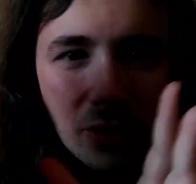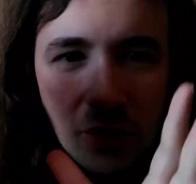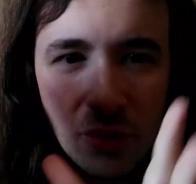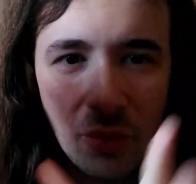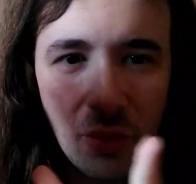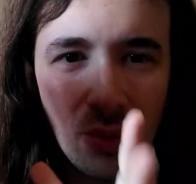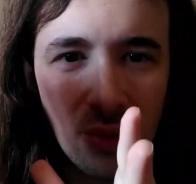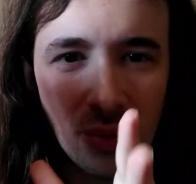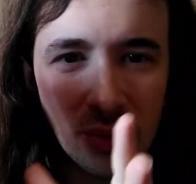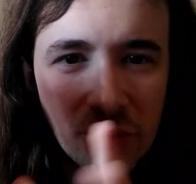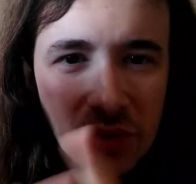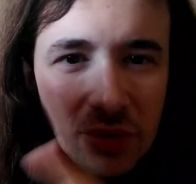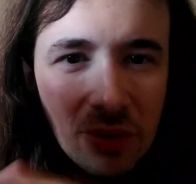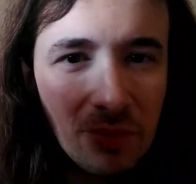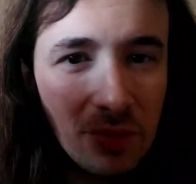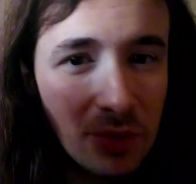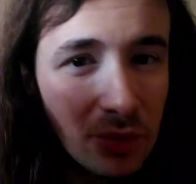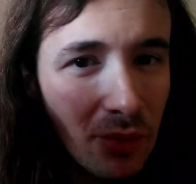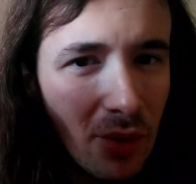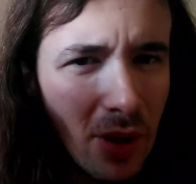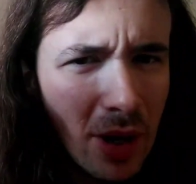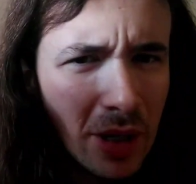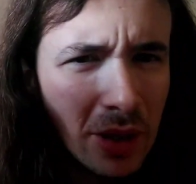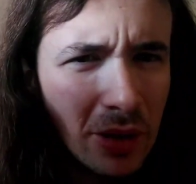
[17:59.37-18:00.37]
quarters of a
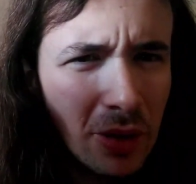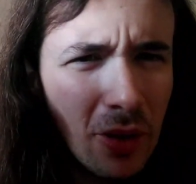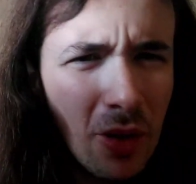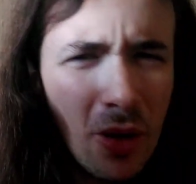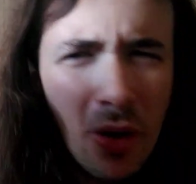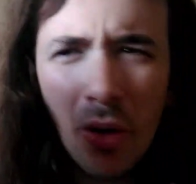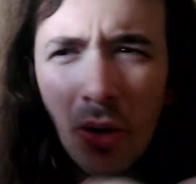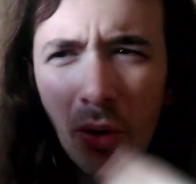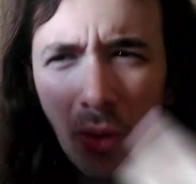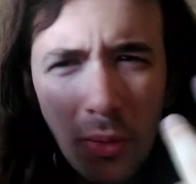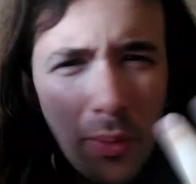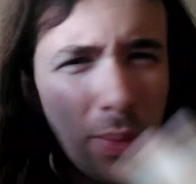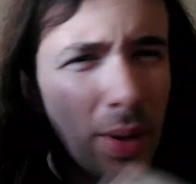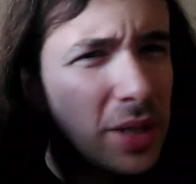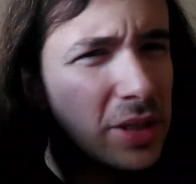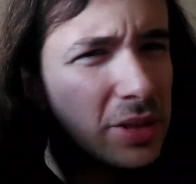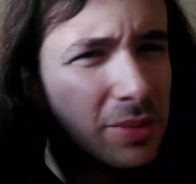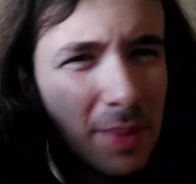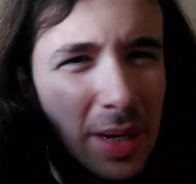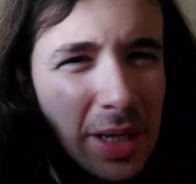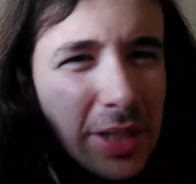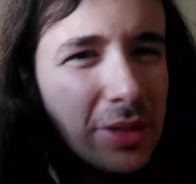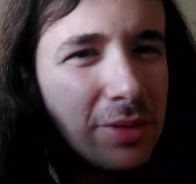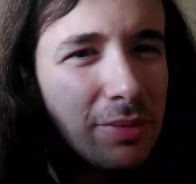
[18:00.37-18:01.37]
train always
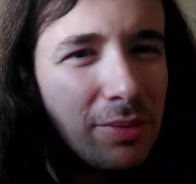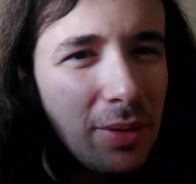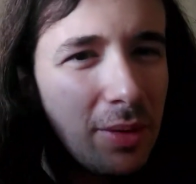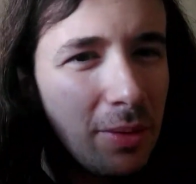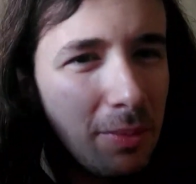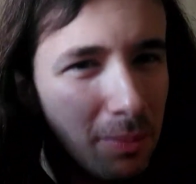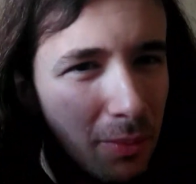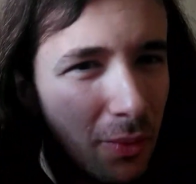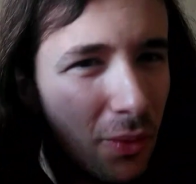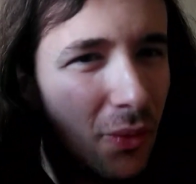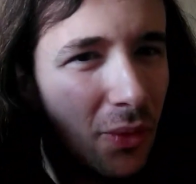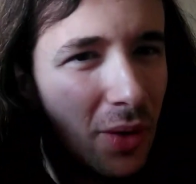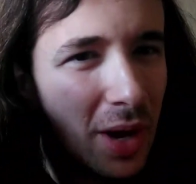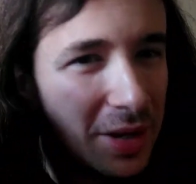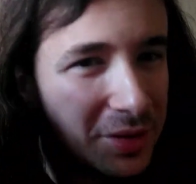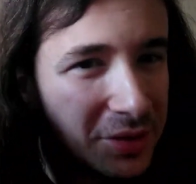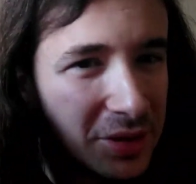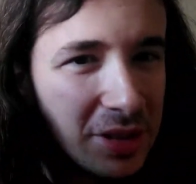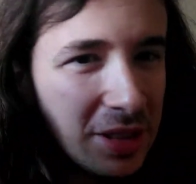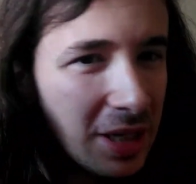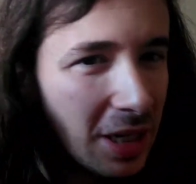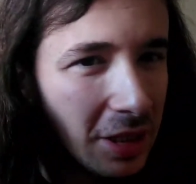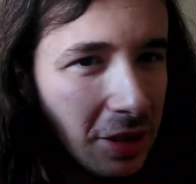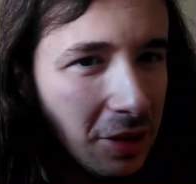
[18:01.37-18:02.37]
makes for a more
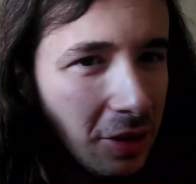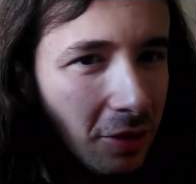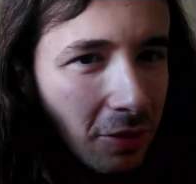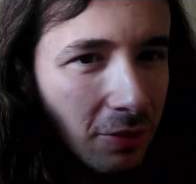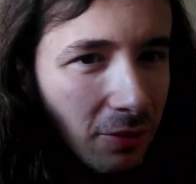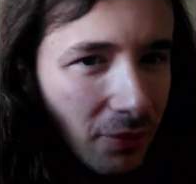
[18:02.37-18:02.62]
entertaining